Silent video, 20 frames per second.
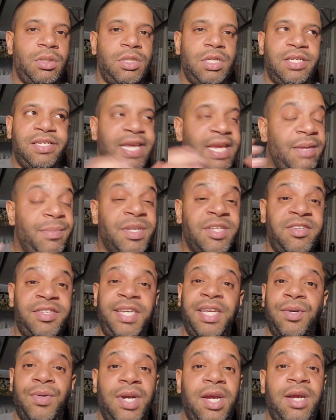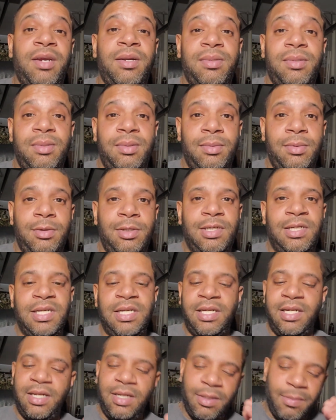team is still there.
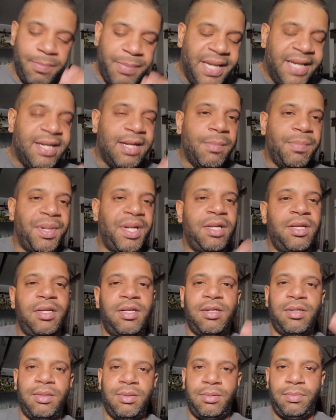Pick and plug.